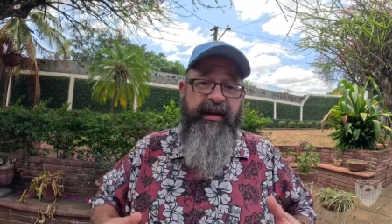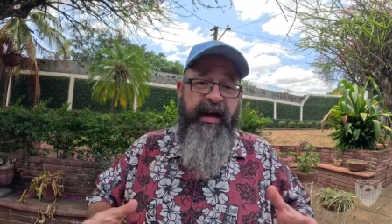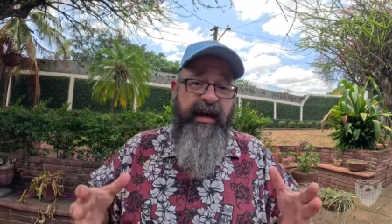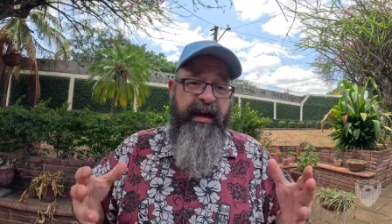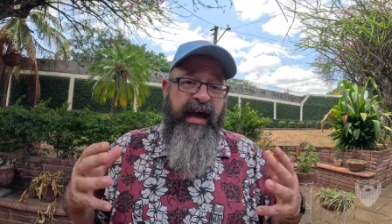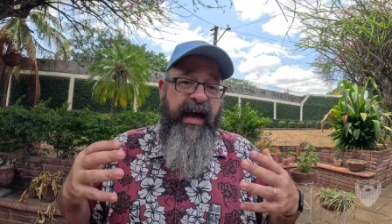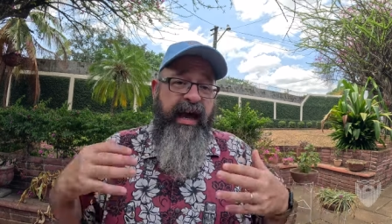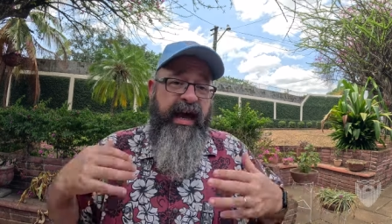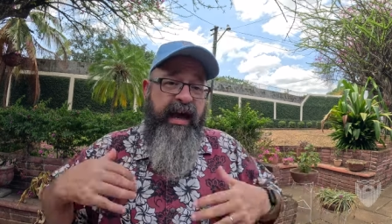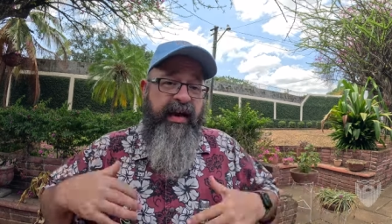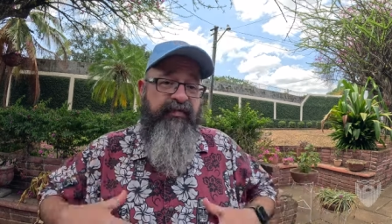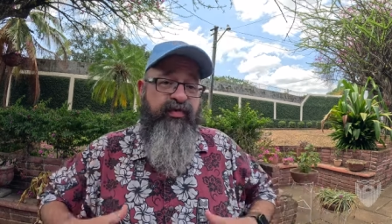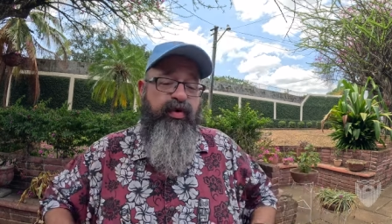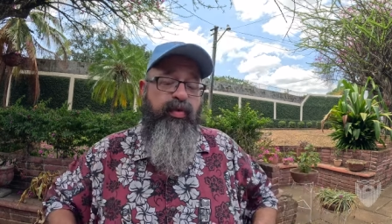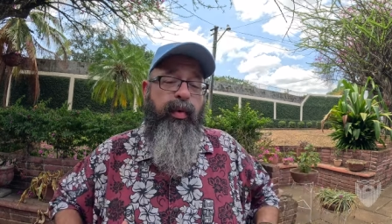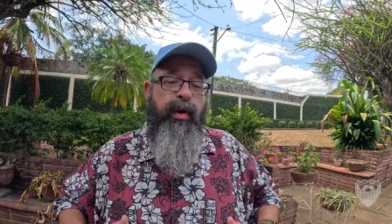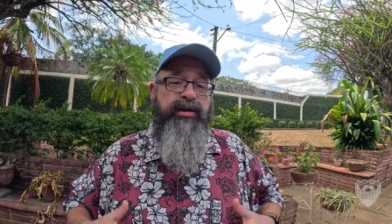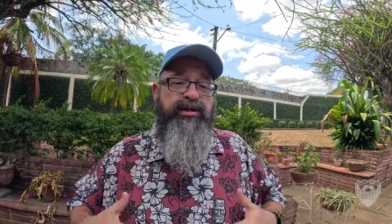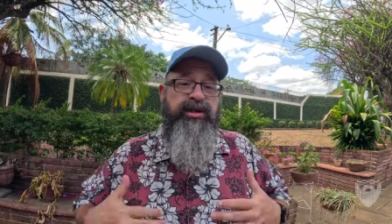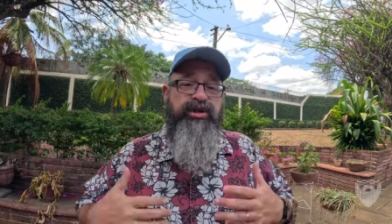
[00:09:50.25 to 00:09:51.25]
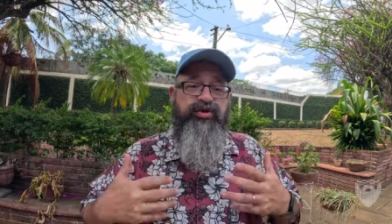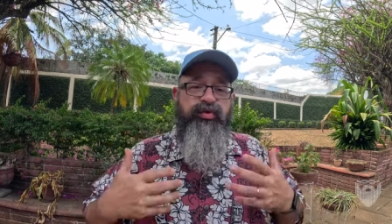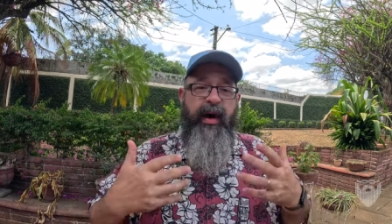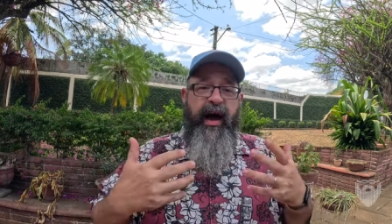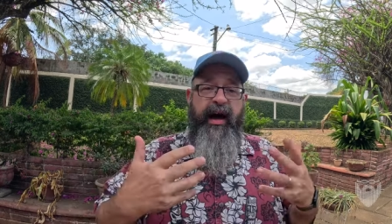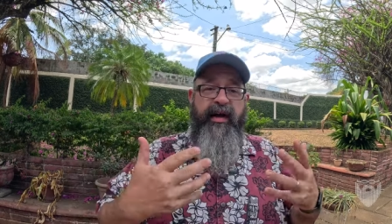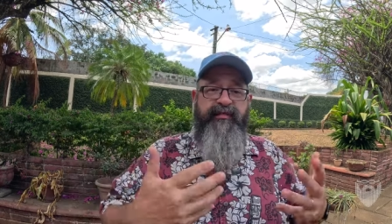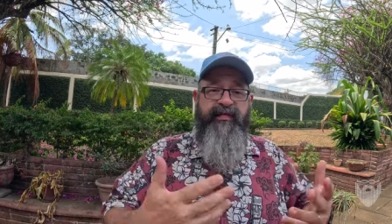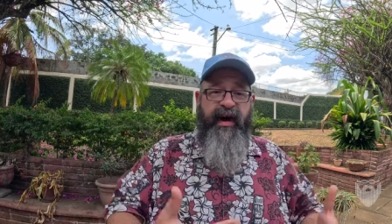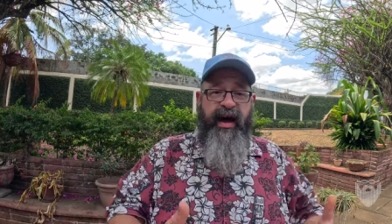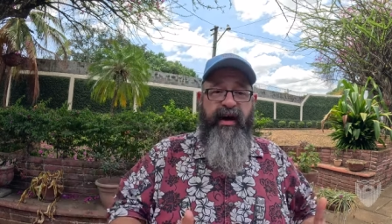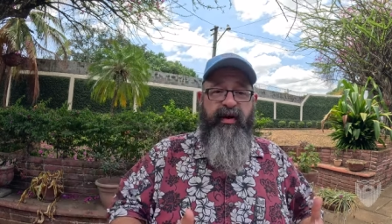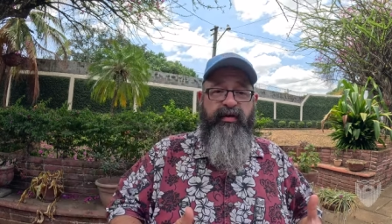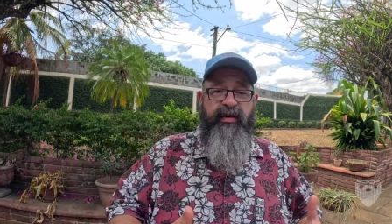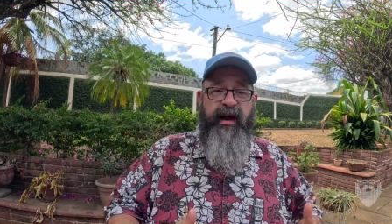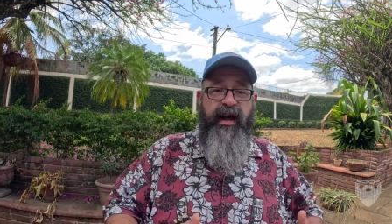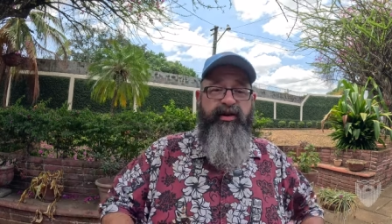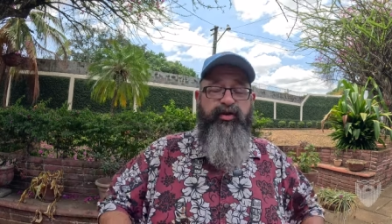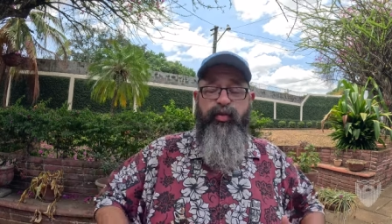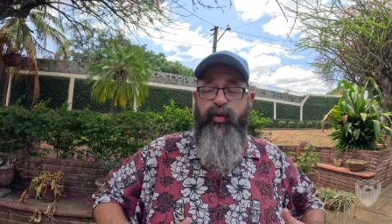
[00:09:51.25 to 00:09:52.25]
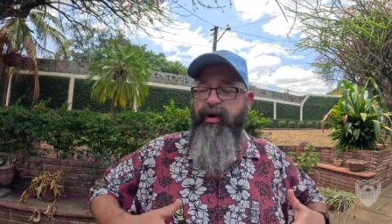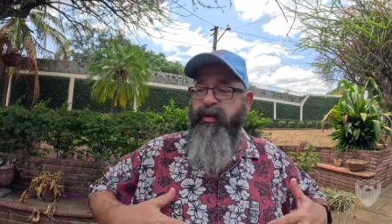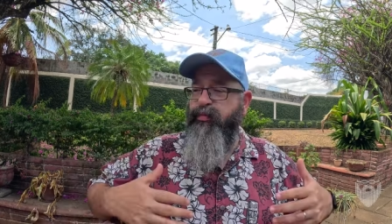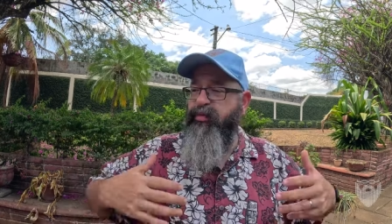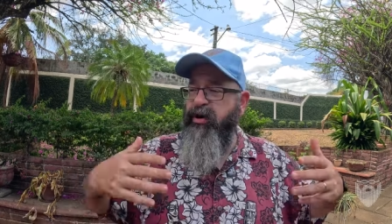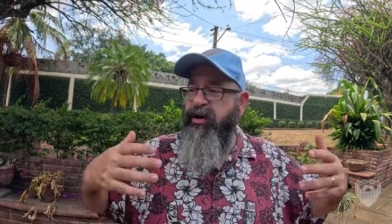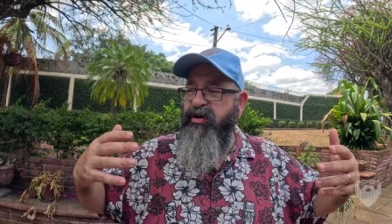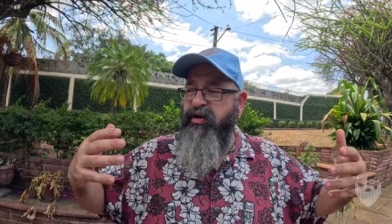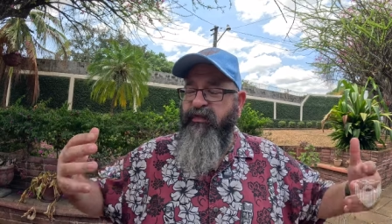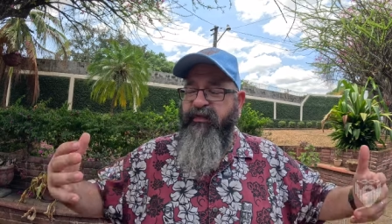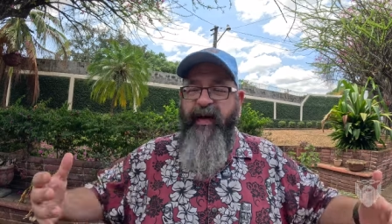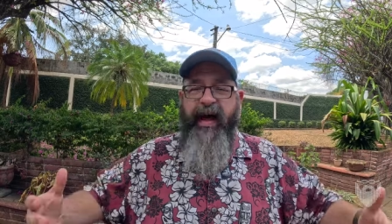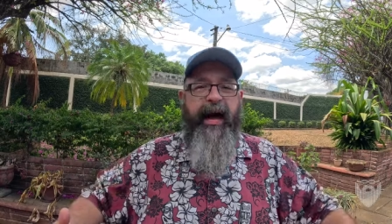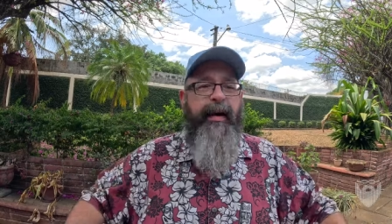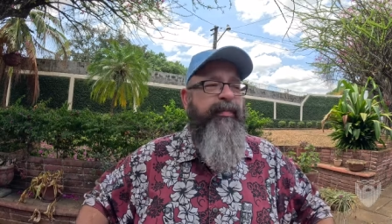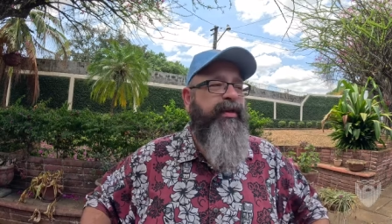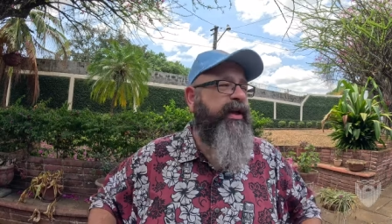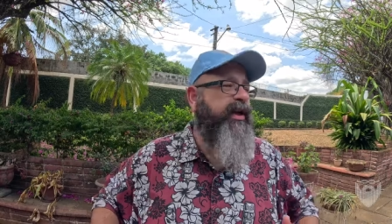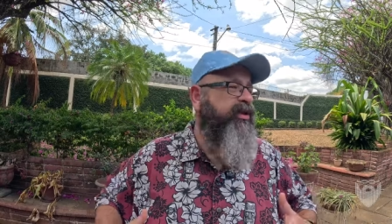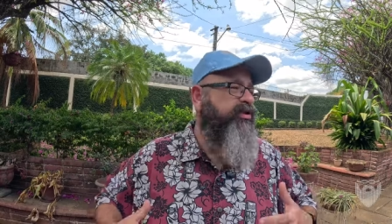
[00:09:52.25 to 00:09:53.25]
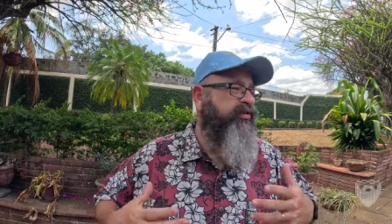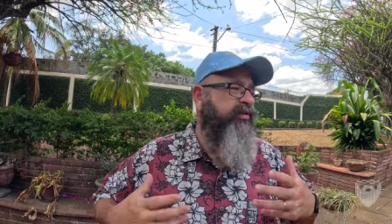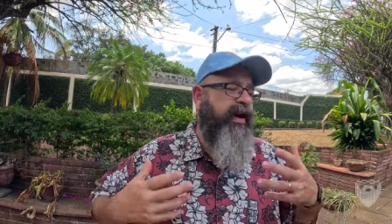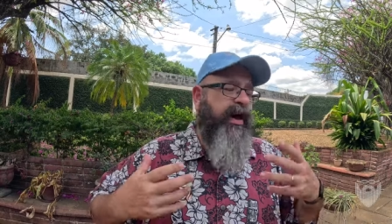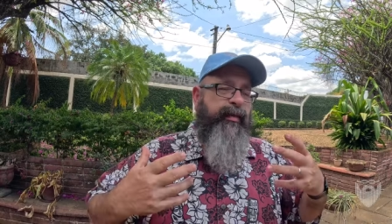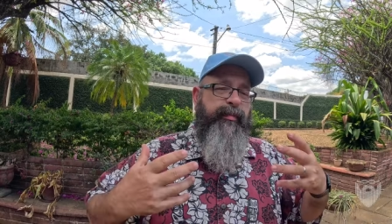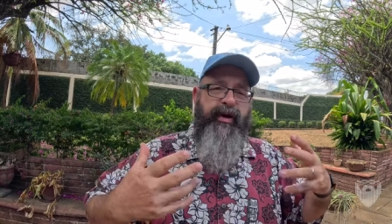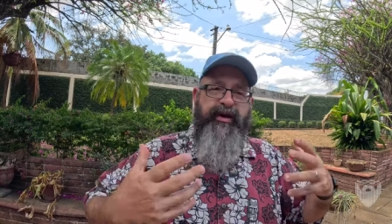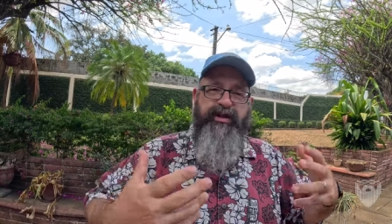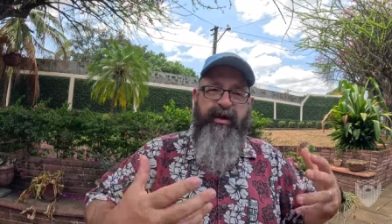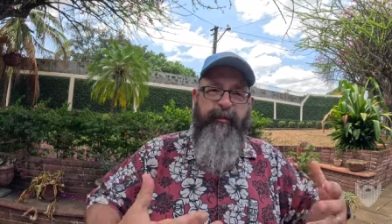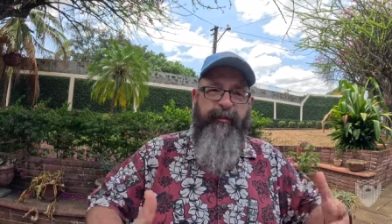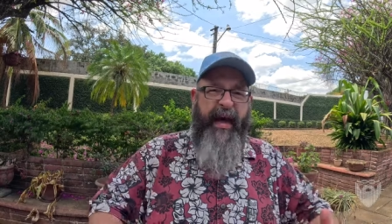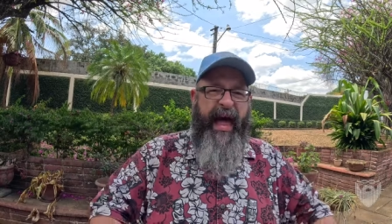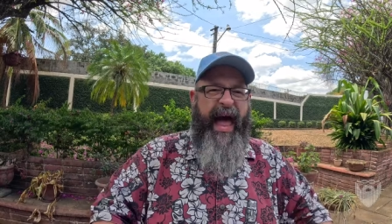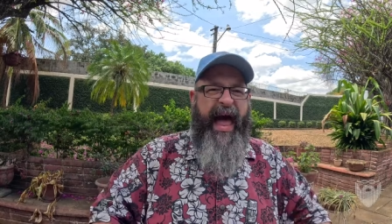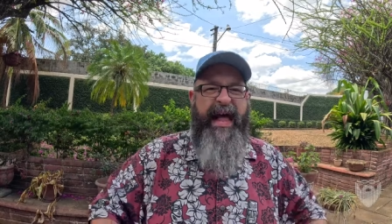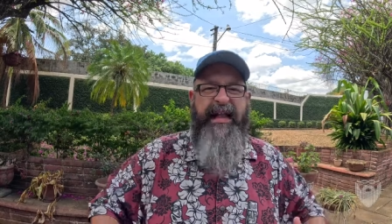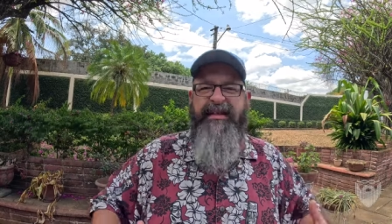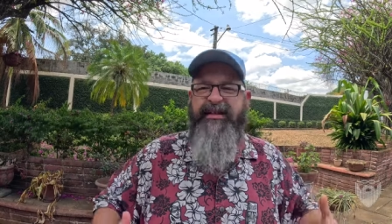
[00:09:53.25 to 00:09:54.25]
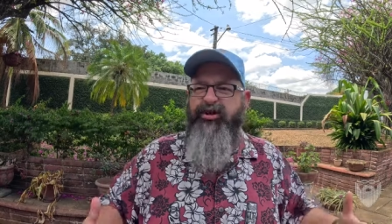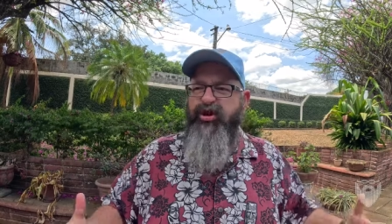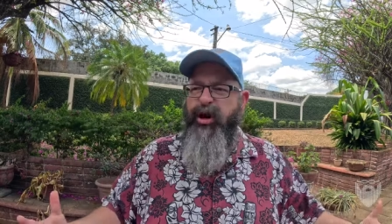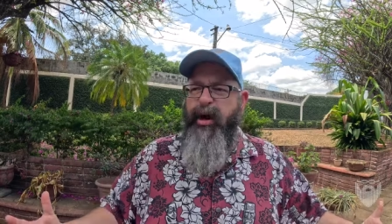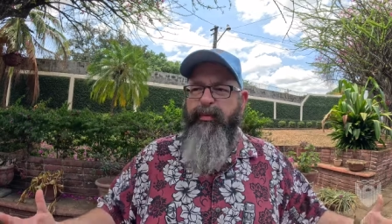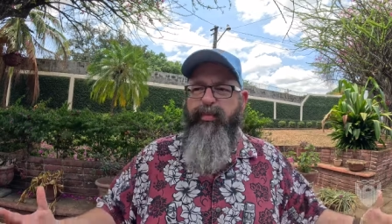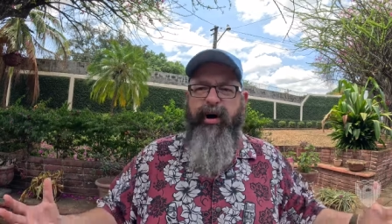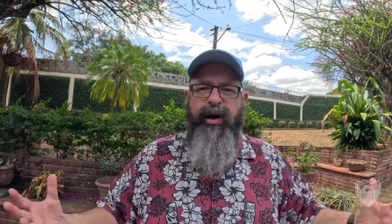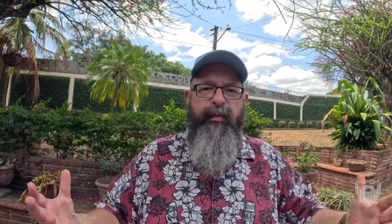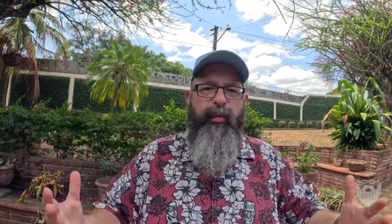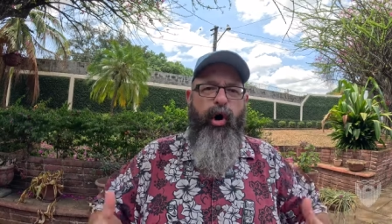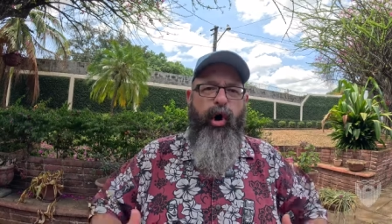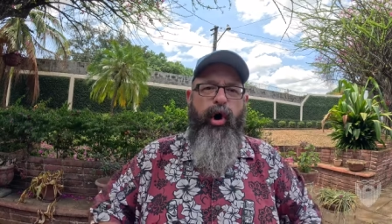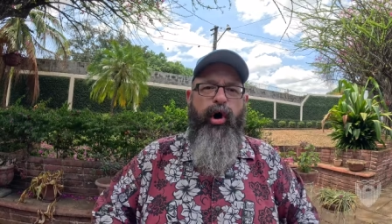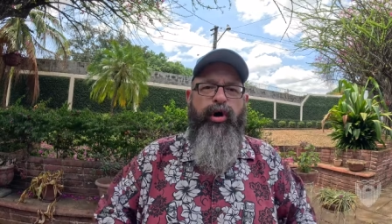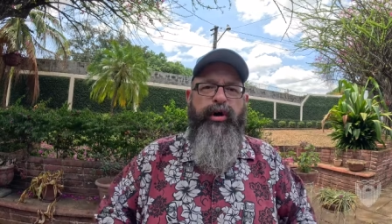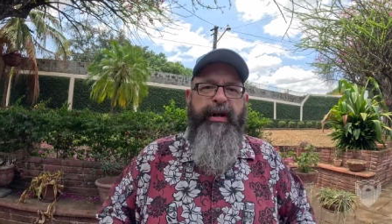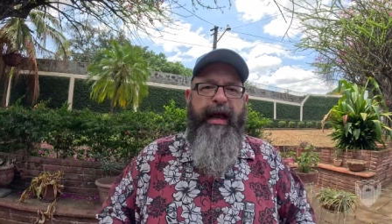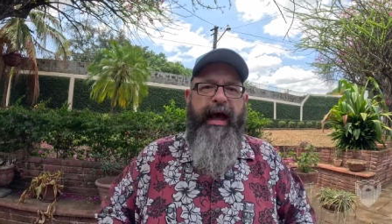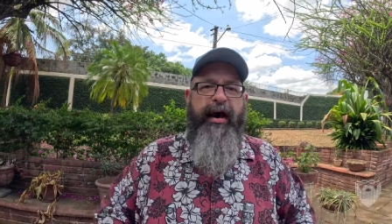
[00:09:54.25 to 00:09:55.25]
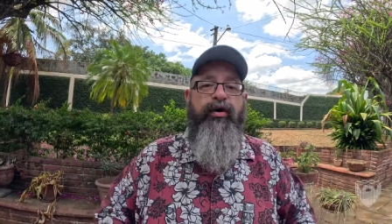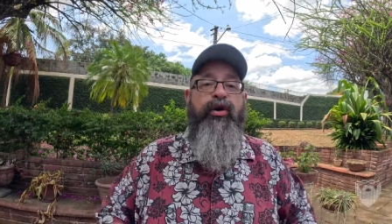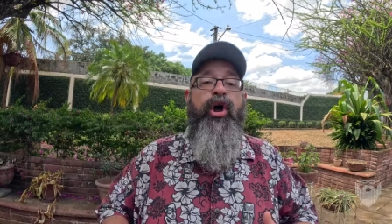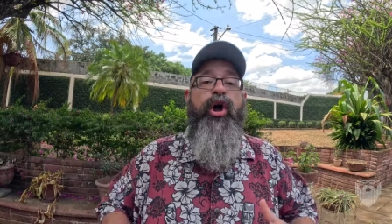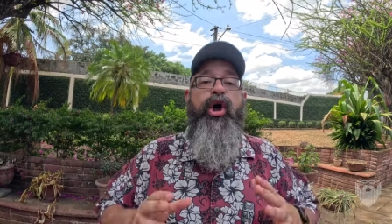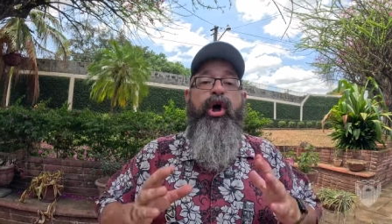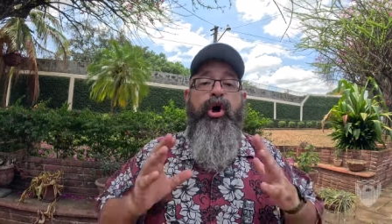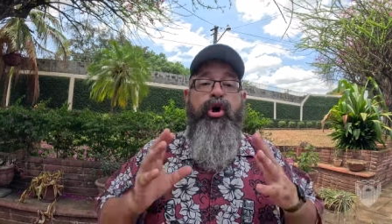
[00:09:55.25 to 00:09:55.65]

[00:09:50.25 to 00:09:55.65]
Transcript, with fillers: like if you want to drive down and you want to bring your family and you've got a bunch of pets, you're going to bring them all down.